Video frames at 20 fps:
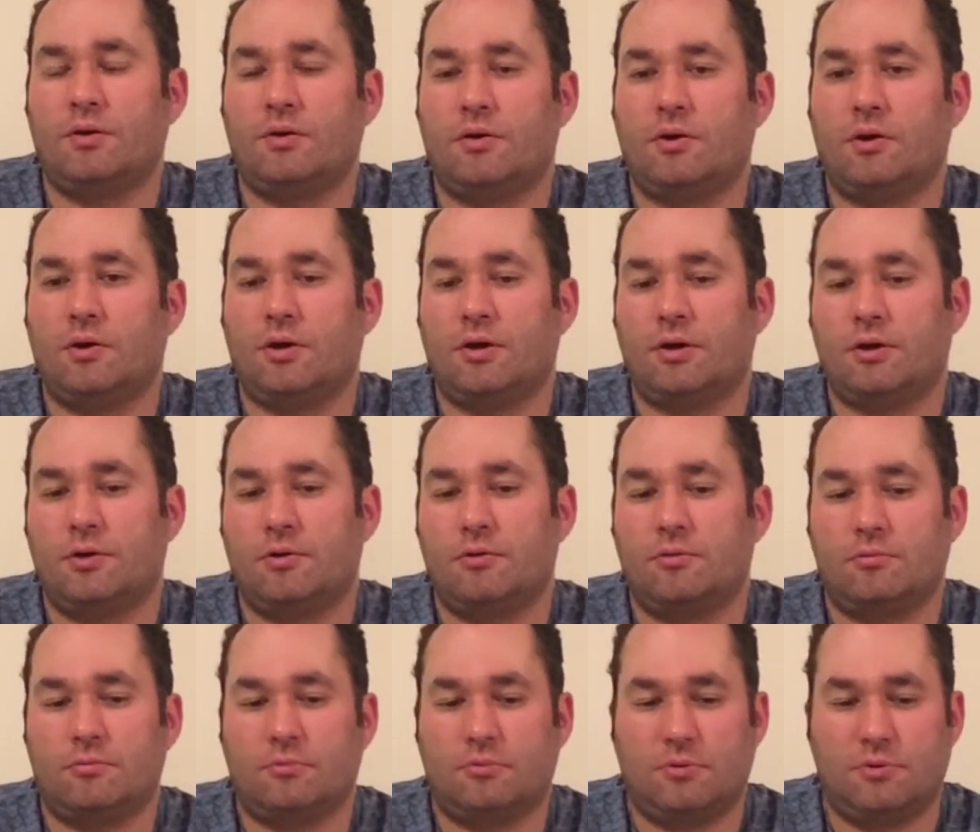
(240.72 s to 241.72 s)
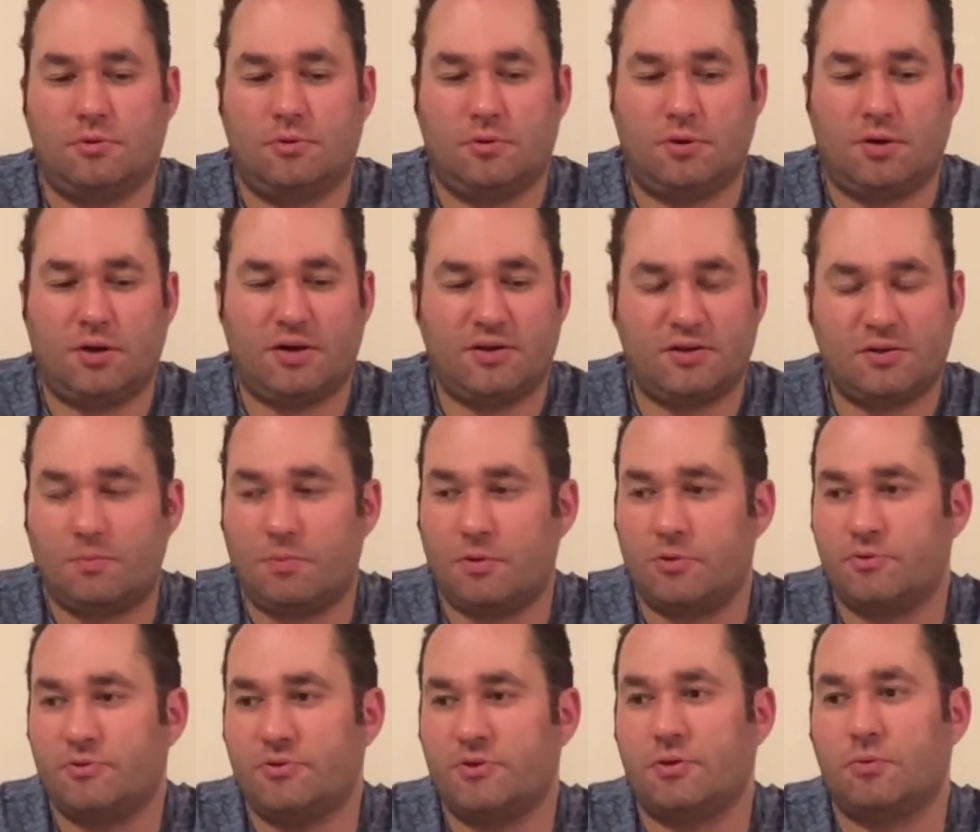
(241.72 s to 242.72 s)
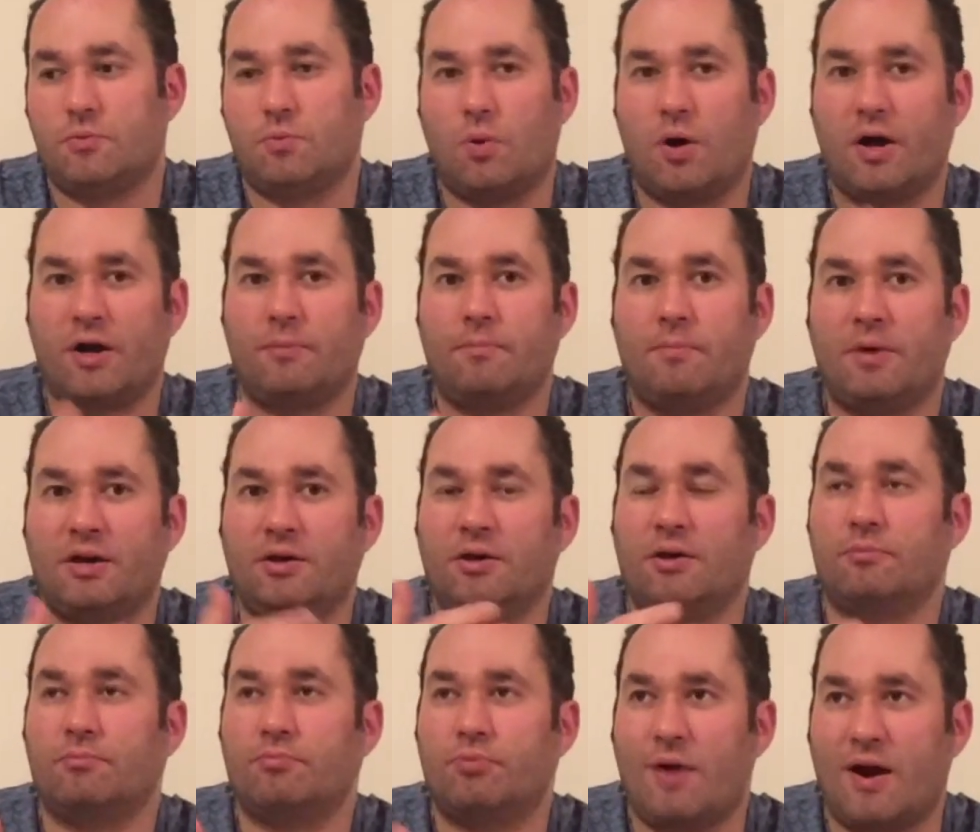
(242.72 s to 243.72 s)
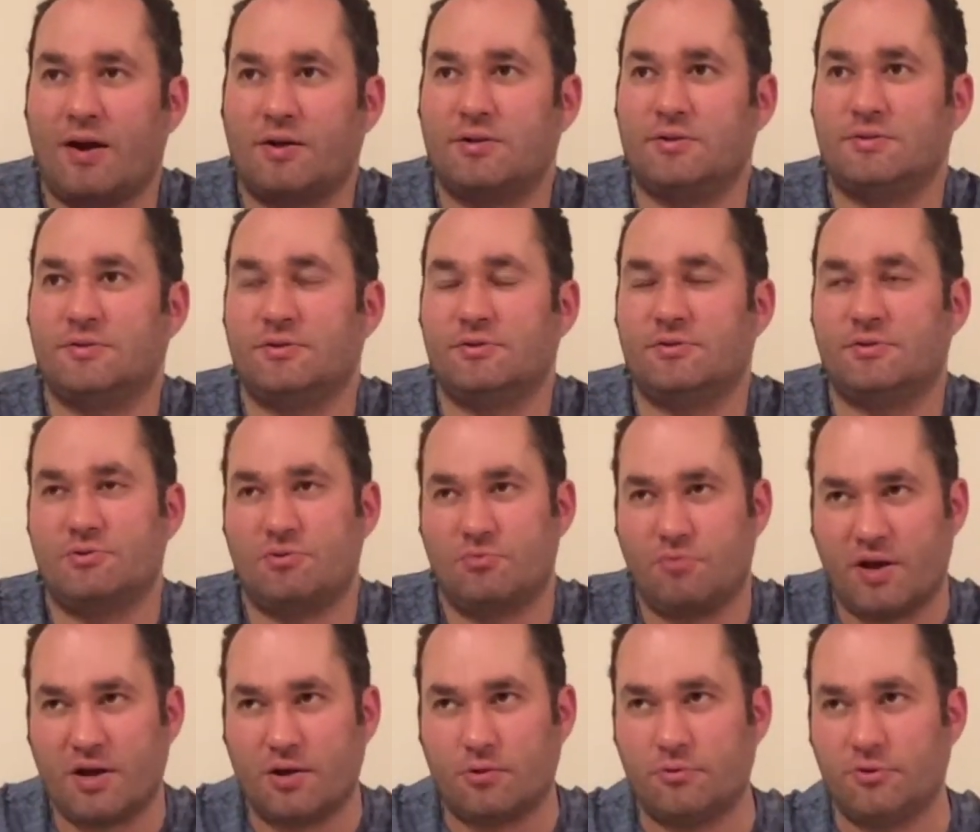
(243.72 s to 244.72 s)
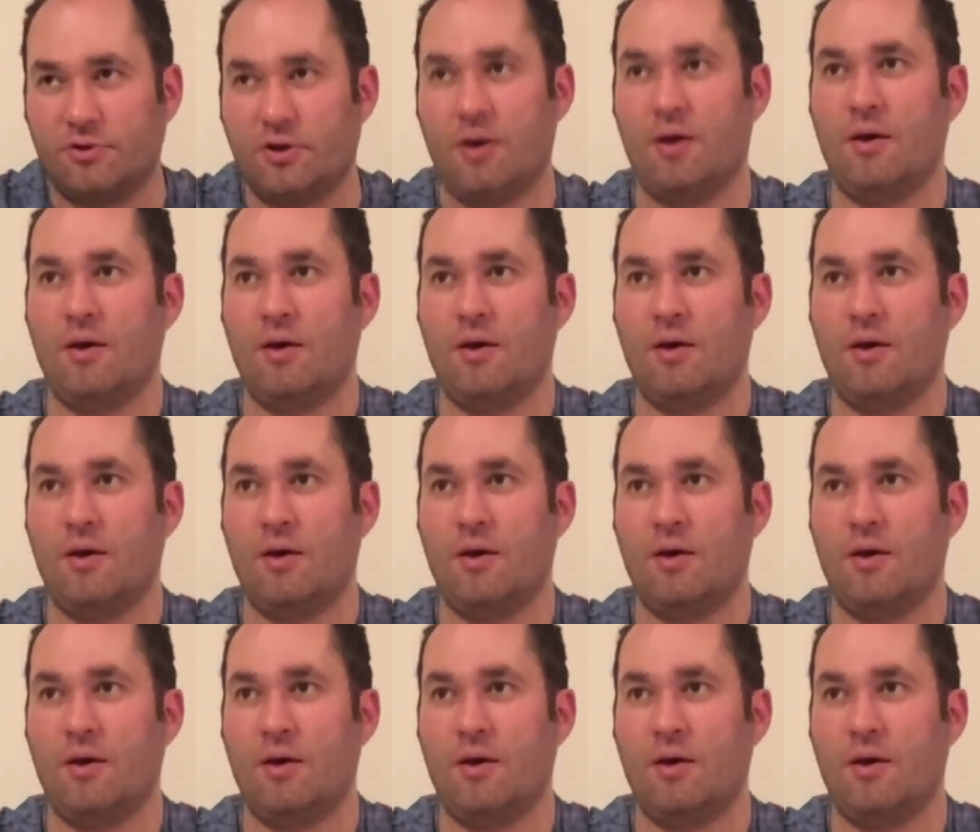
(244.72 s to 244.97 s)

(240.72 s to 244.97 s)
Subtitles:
I suppose, the winemaking practices around...